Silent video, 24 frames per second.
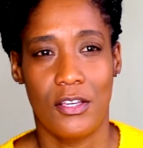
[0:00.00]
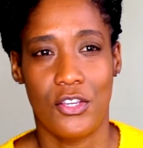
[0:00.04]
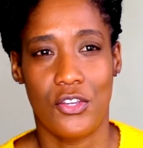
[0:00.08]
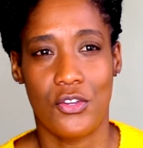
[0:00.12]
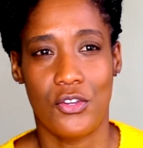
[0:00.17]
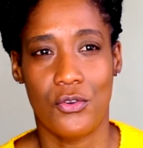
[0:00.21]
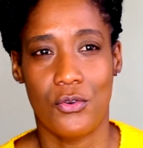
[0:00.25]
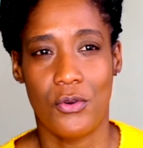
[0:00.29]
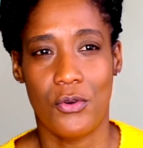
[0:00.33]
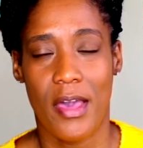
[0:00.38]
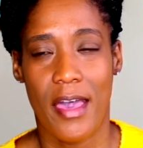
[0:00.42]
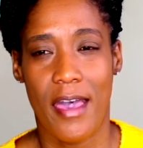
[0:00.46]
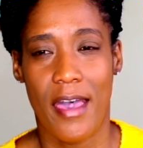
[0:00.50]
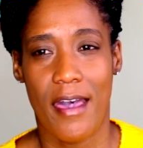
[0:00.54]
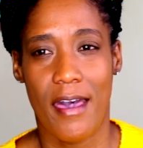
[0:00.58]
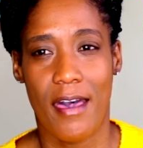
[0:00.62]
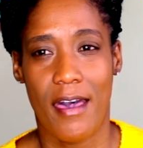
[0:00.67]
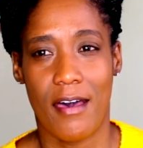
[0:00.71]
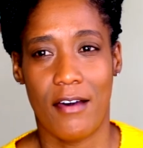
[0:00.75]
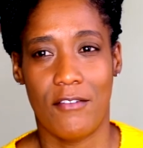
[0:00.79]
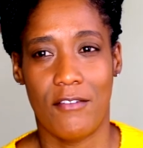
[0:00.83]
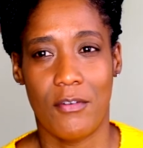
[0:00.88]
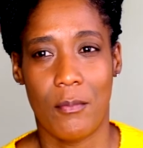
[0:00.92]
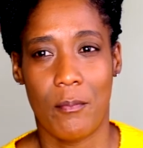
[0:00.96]
You
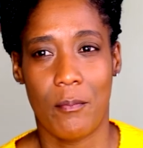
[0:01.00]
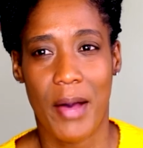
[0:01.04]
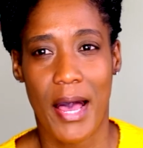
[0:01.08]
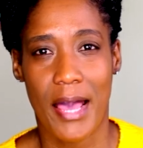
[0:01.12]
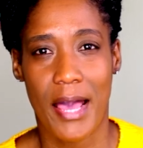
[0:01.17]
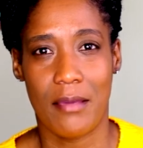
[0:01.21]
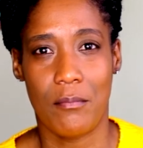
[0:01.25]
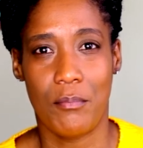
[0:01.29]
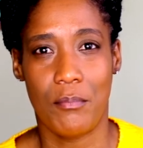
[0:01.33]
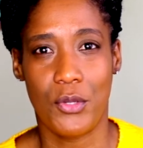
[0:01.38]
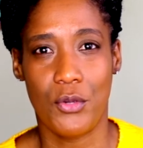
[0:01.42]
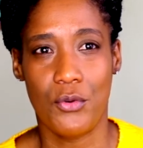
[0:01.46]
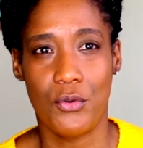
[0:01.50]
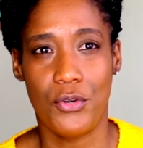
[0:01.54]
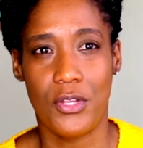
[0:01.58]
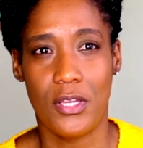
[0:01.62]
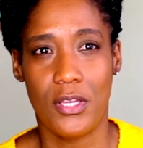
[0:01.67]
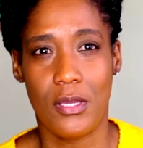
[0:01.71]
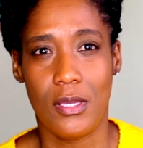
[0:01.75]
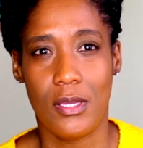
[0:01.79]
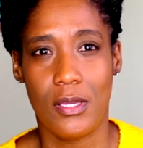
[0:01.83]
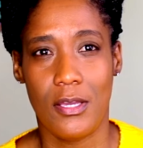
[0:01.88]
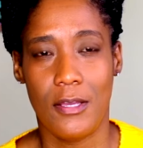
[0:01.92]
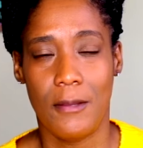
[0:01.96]
have Bite
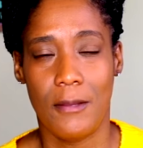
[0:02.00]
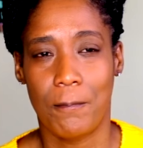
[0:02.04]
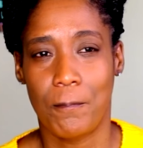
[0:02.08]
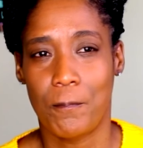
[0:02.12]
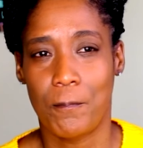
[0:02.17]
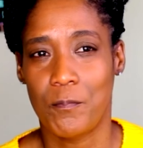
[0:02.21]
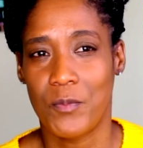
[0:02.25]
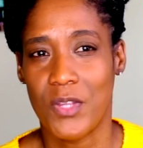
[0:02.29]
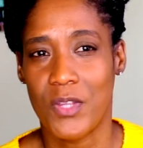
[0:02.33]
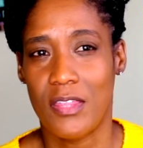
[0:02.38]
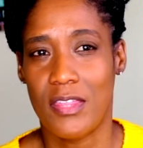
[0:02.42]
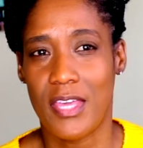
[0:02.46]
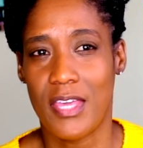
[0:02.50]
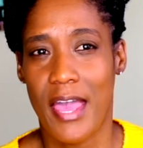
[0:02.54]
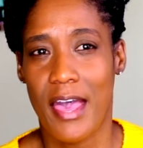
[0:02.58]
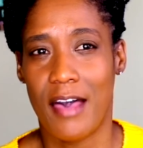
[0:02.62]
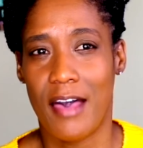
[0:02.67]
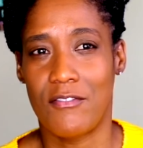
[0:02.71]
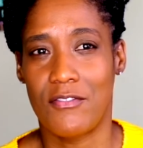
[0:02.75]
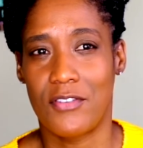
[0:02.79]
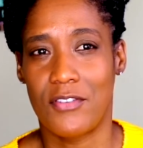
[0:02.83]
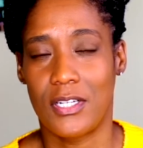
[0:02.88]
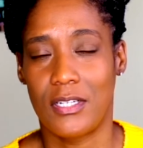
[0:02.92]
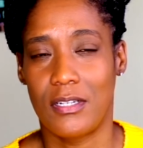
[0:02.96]
Beauty, they
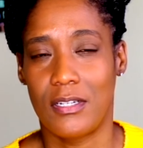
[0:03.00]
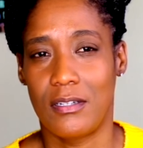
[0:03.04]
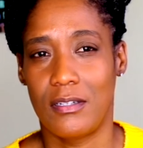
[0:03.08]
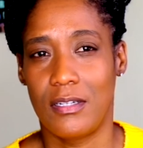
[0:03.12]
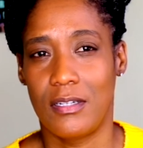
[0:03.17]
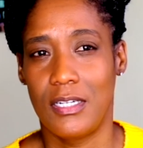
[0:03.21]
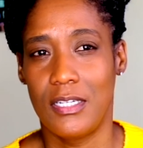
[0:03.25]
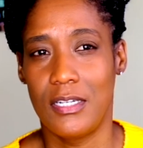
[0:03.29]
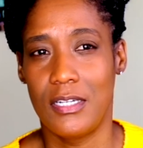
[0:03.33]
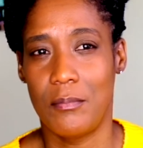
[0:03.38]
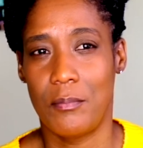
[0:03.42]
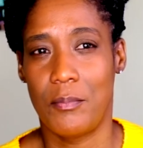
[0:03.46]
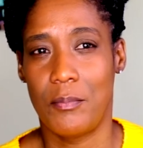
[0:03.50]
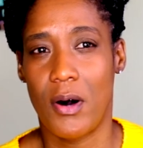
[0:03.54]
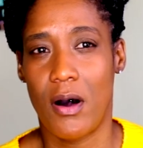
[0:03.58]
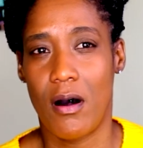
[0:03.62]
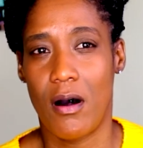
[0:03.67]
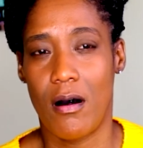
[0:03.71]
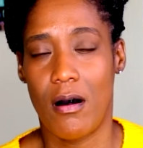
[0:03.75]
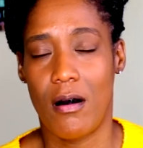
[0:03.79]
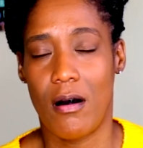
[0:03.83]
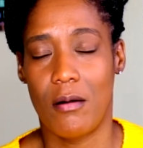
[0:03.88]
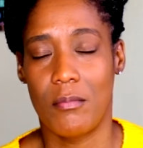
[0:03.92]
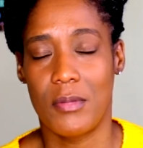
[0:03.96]
have lip
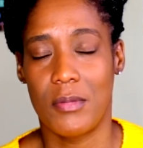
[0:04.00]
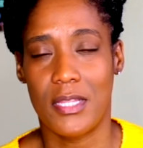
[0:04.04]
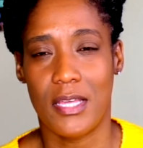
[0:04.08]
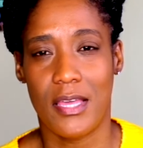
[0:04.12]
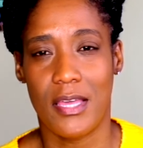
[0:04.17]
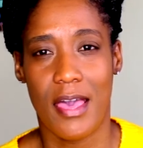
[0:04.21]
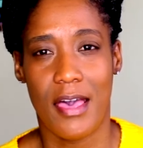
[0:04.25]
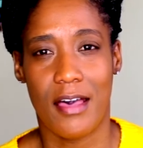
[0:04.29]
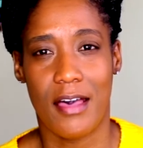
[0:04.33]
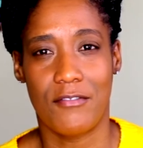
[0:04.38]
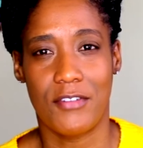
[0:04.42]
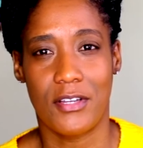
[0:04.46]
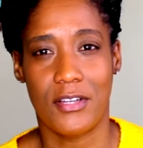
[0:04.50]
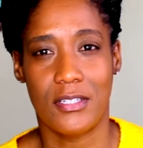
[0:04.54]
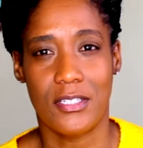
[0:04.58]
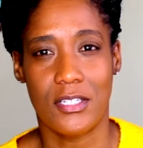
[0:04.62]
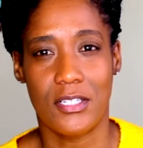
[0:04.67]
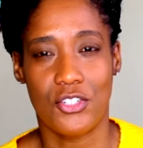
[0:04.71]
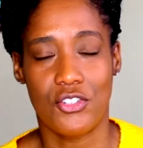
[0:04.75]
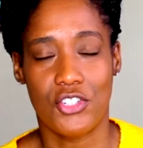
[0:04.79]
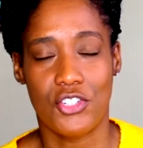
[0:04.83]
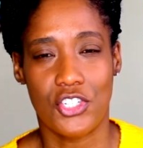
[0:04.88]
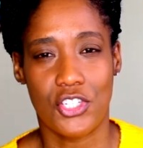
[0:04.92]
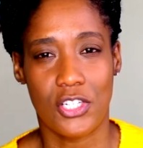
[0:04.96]
balm, they have
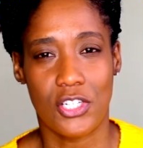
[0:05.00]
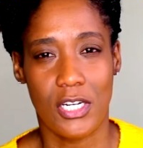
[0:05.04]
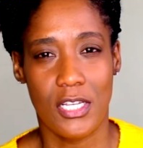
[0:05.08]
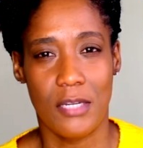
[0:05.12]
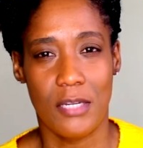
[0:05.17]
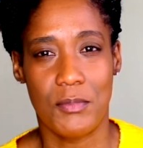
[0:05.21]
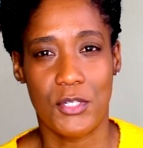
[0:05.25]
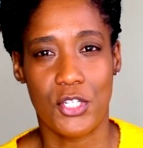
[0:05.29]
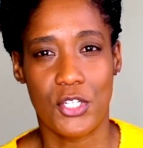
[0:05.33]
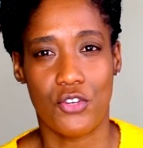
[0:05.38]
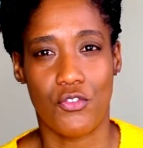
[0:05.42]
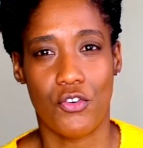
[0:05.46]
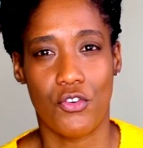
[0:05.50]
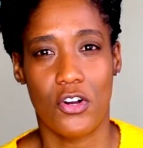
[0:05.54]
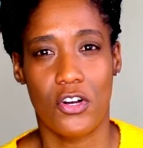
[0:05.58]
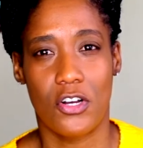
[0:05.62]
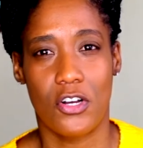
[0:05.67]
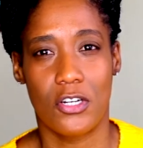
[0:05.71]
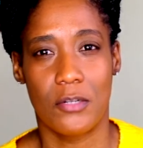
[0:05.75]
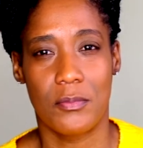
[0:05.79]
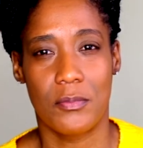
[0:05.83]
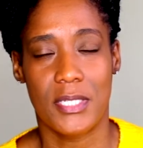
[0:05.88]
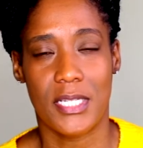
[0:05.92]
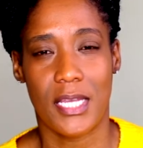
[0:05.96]
lip
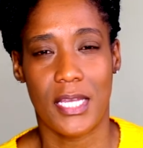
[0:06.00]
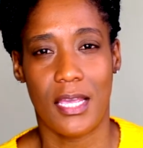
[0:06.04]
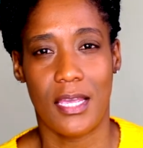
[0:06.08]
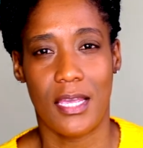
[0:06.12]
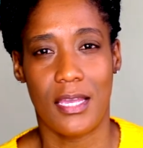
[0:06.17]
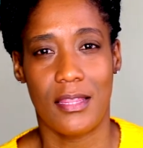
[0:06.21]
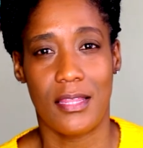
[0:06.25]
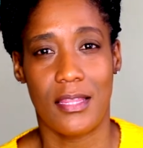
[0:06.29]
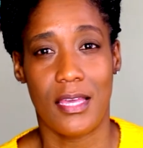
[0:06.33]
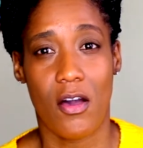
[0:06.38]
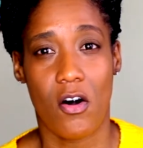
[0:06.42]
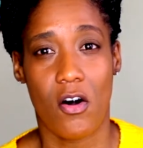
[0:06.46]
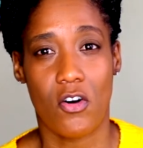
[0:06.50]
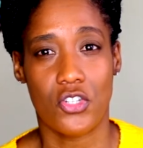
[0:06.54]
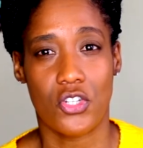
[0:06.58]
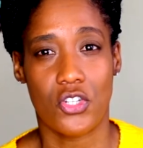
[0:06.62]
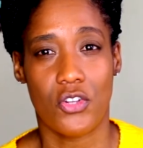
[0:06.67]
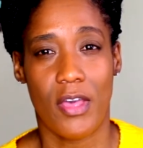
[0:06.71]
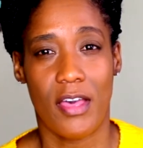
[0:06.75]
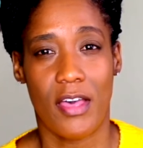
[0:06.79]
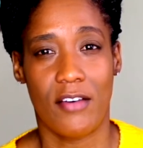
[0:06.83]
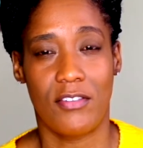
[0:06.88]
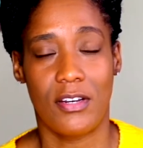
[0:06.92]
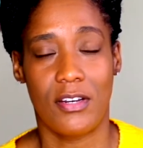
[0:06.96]
scrubs, and they also
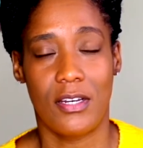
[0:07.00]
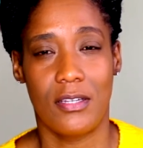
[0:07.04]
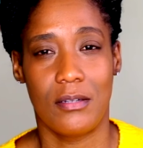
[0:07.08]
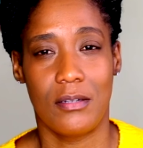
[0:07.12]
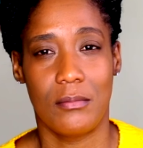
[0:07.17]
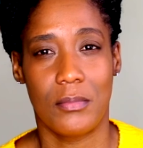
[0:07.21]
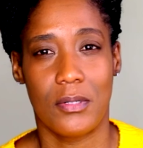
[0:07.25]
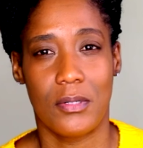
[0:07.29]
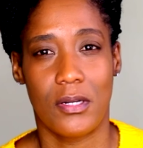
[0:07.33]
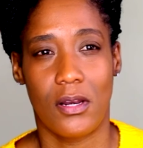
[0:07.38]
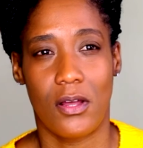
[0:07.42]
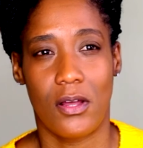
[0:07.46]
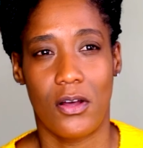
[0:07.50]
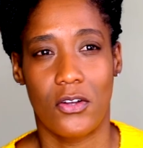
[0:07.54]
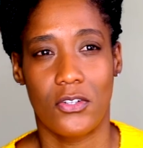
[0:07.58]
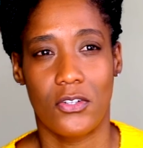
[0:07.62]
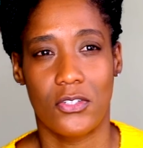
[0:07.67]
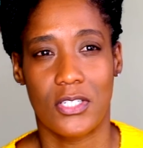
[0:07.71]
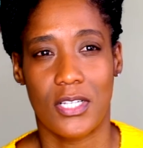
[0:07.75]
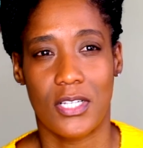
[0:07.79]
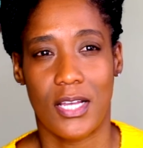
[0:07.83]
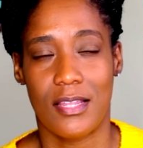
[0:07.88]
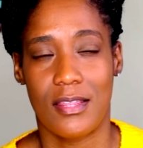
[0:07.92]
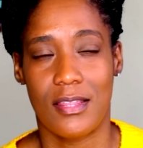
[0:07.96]
have lip
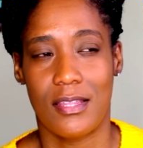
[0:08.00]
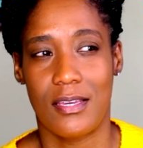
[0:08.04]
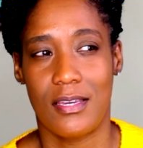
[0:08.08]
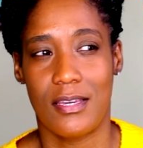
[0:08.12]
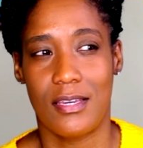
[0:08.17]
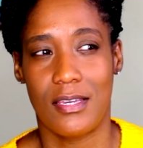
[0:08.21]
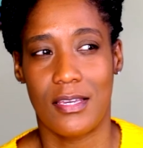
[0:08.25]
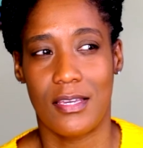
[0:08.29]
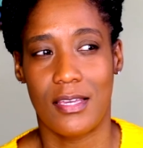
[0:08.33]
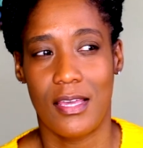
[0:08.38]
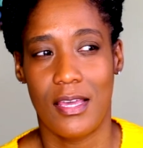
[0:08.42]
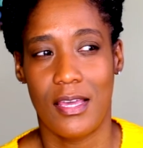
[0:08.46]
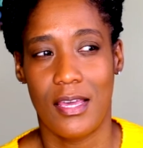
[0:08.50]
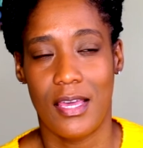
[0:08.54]
gloss, I think,